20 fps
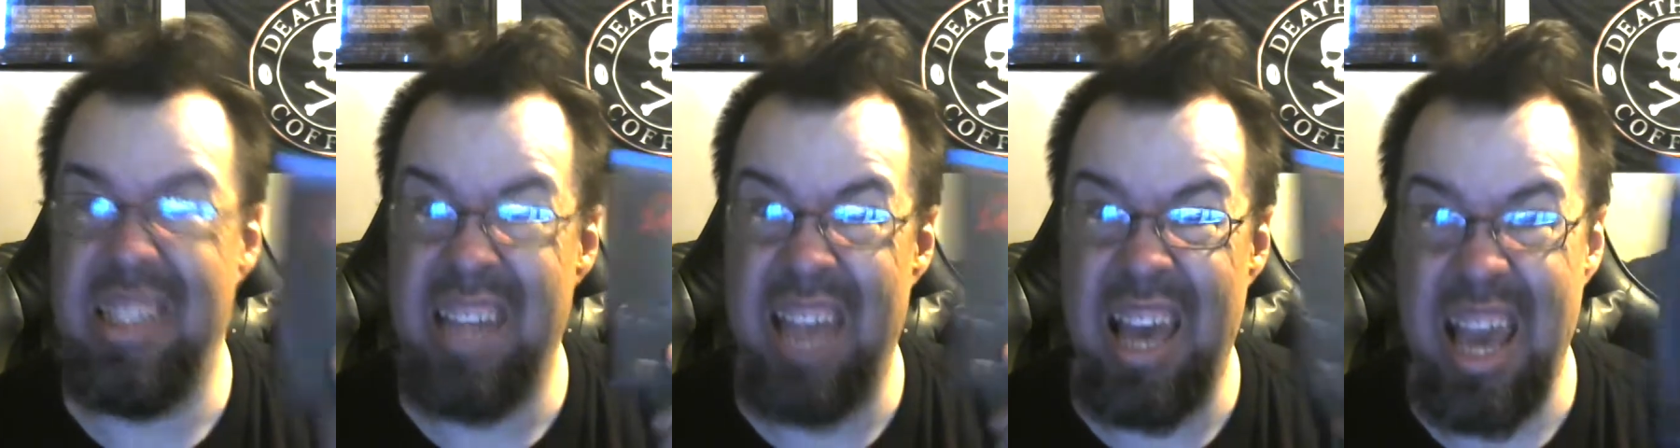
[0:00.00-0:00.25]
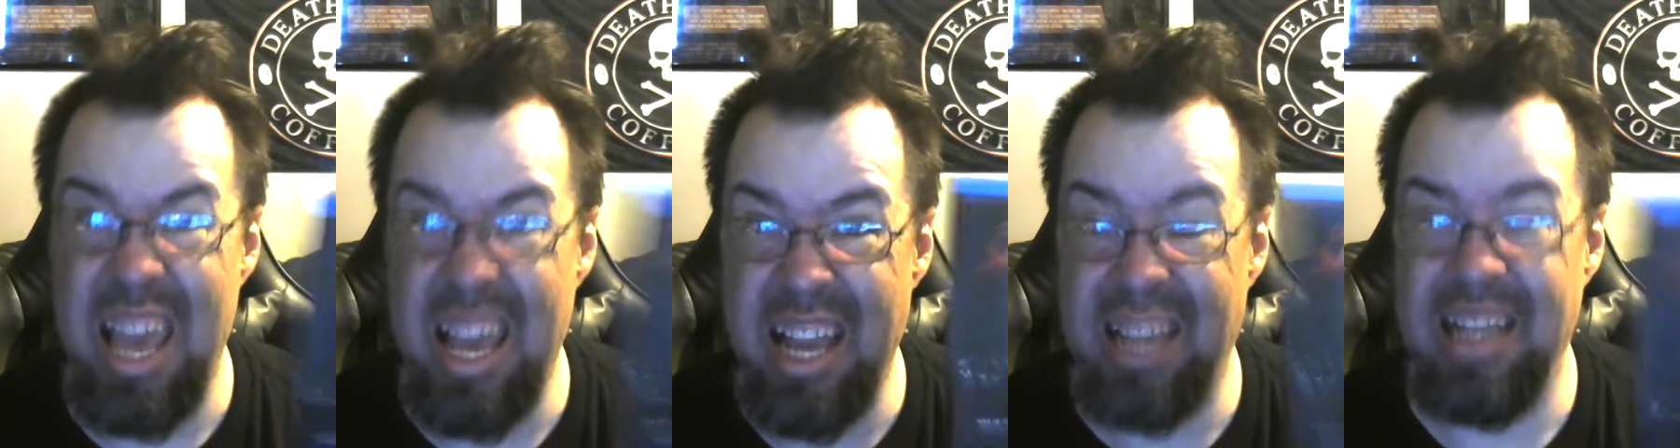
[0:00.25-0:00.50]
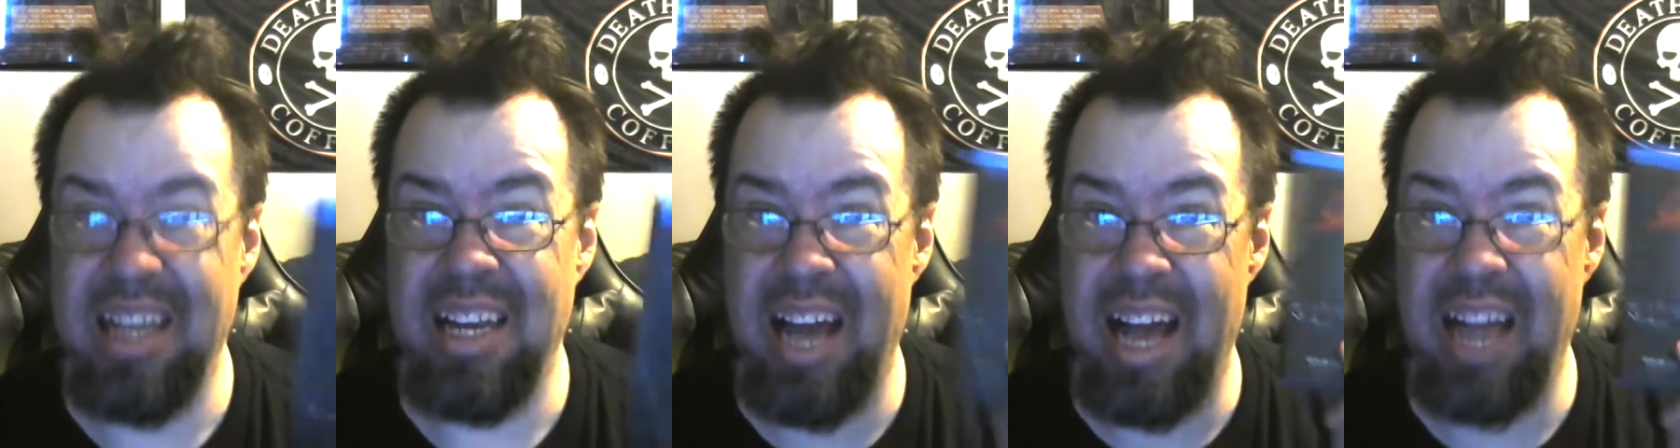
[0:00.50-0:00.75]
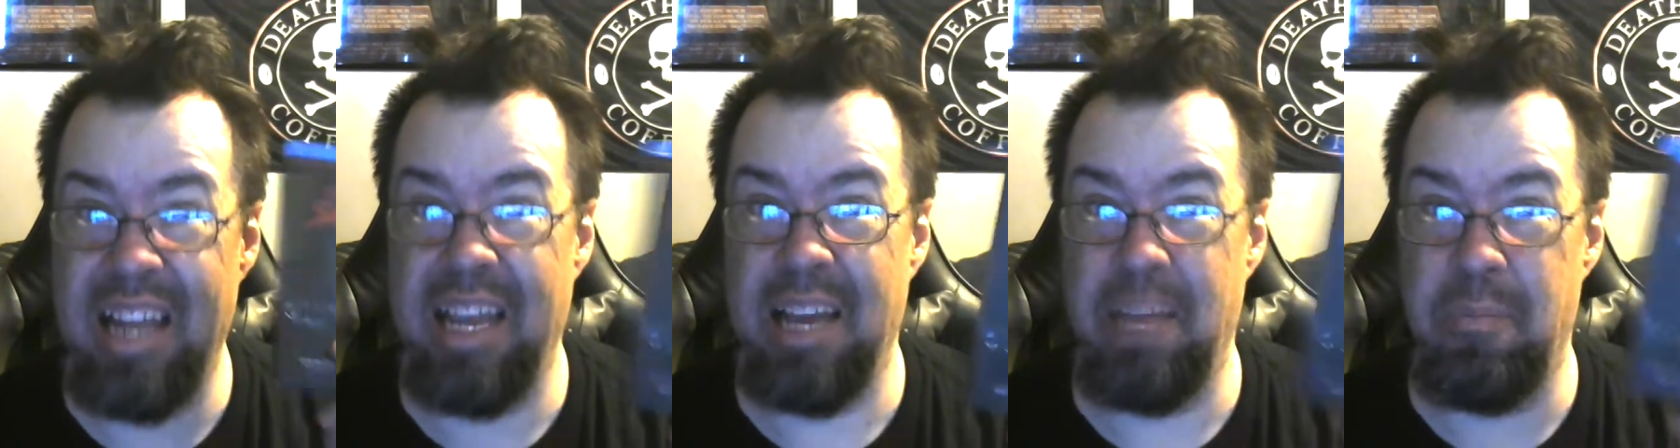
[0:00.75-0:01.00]
take,
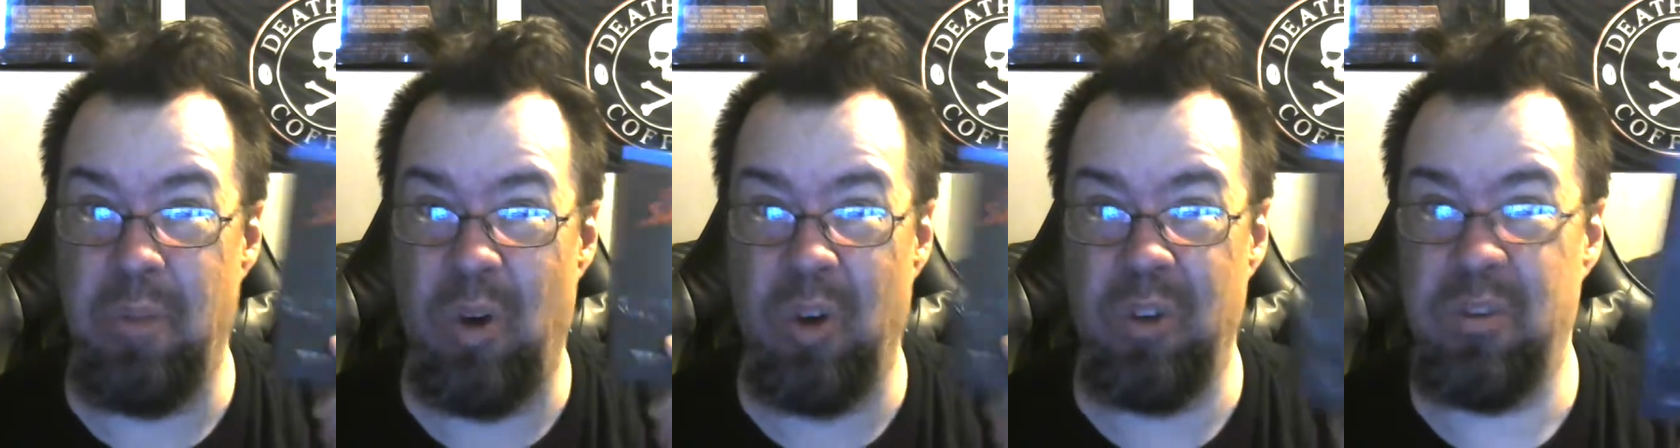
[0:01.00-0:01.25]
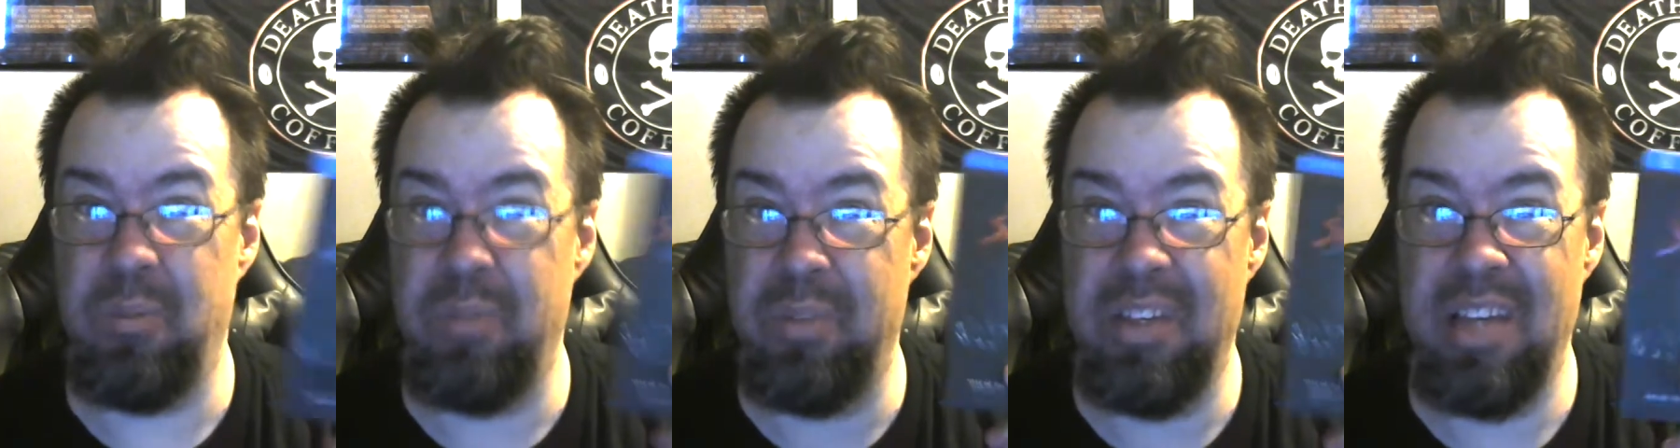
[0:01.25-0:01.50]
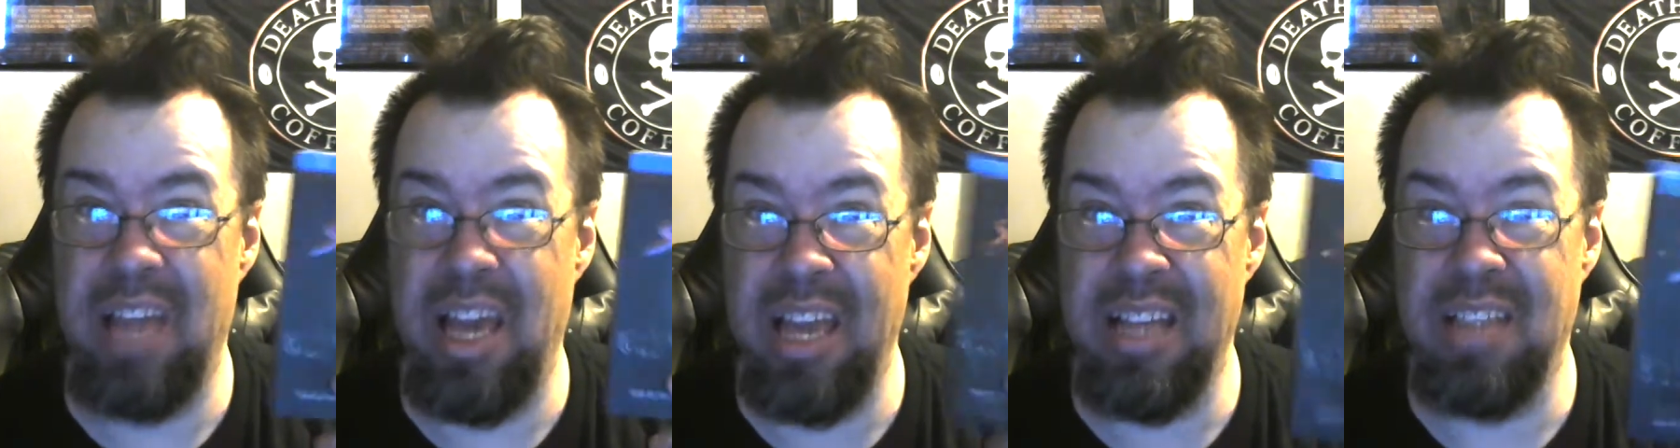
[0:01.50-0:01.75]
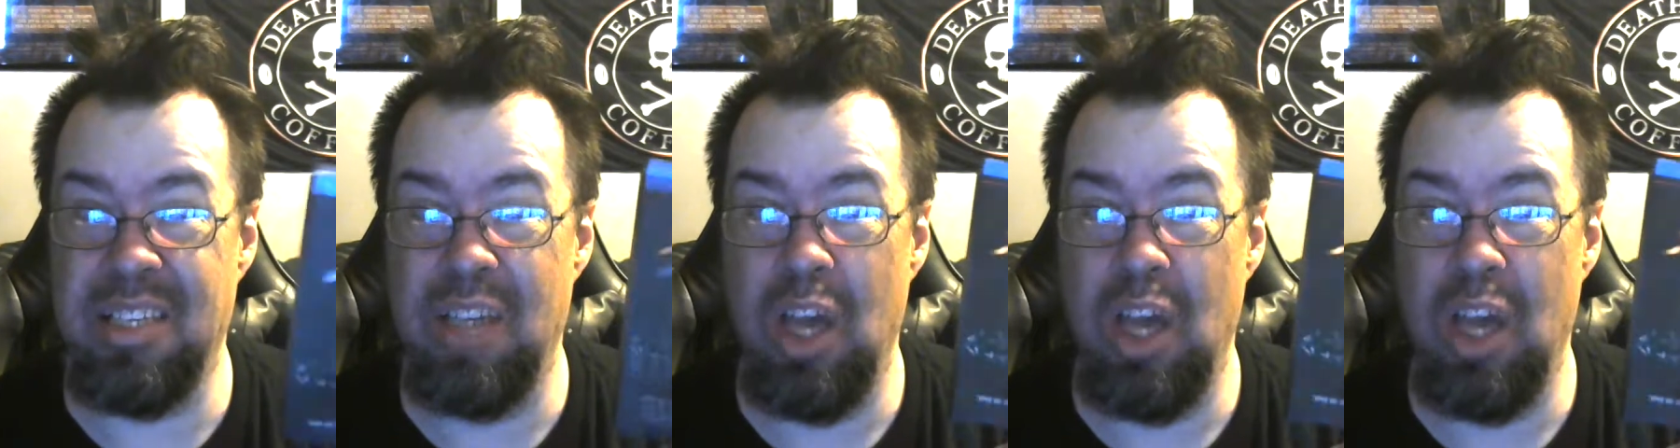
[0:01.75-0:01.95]
not like multiple takes.